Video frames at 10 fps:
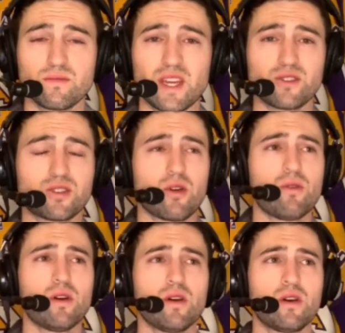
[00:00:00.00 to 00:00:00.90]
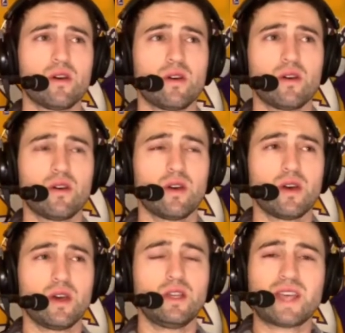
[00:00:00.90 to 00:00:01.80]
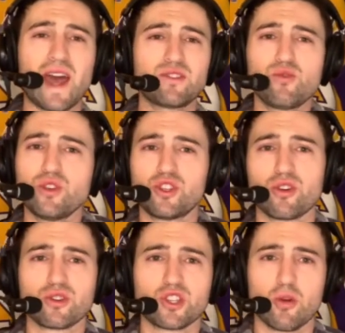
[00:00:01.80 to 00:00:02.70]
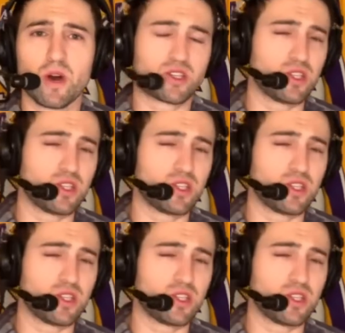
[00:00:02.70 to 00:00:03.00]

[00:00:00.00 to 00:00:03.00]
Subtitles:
And so he's had to endure so much.